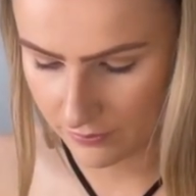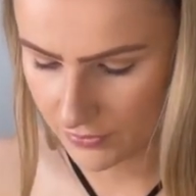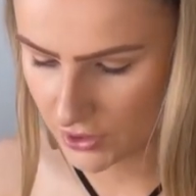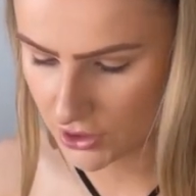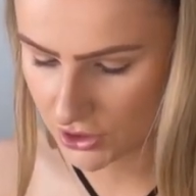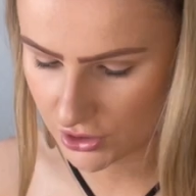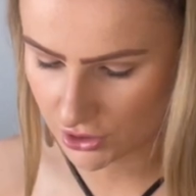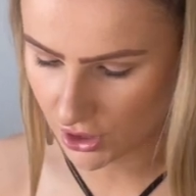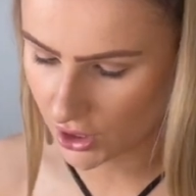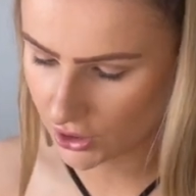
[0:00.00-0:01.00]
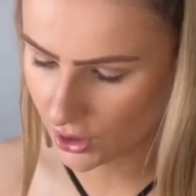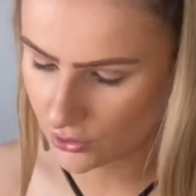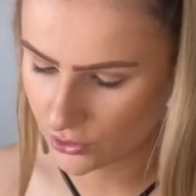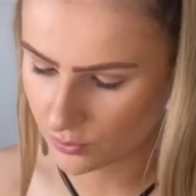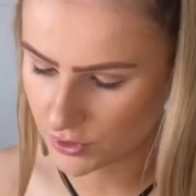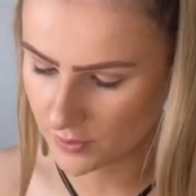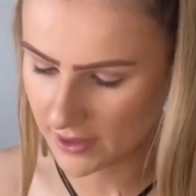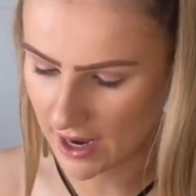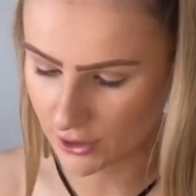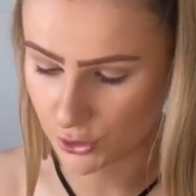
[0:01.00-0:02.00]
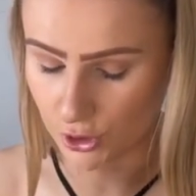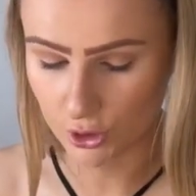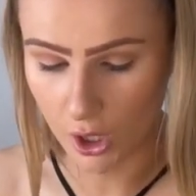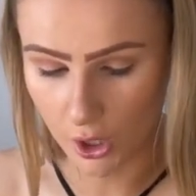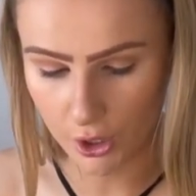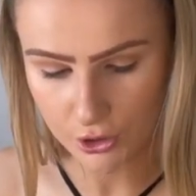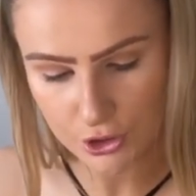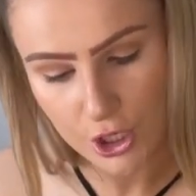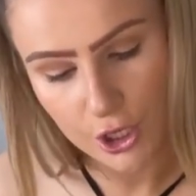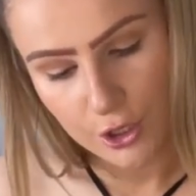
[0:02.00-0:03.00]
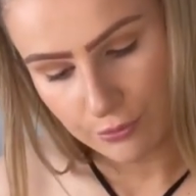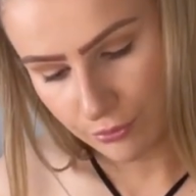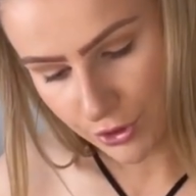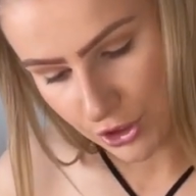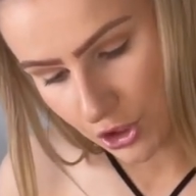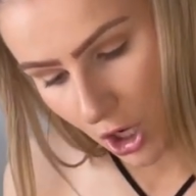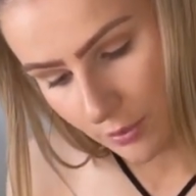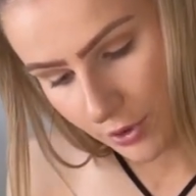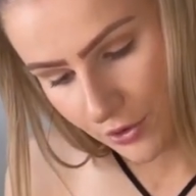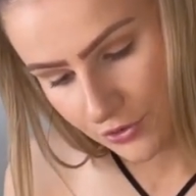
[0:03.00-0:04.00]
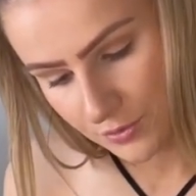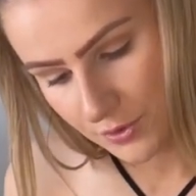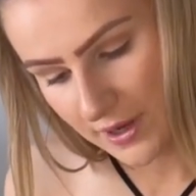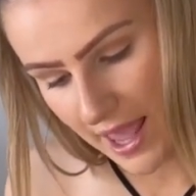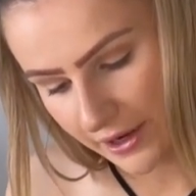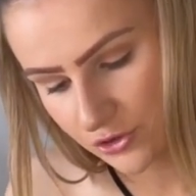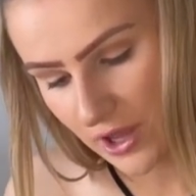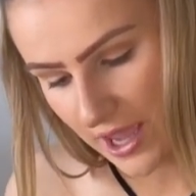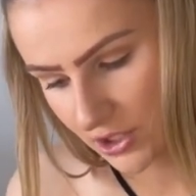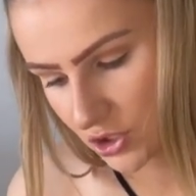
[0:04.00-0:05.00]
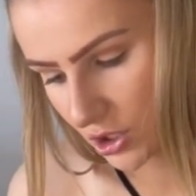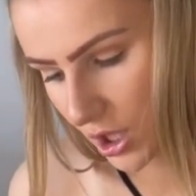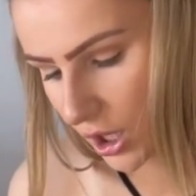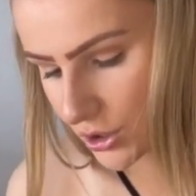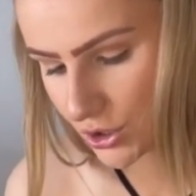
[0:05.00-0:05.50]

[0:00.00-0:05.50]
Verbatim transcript: the skirt goes up to an extra large but the top goes up to an extra extra large so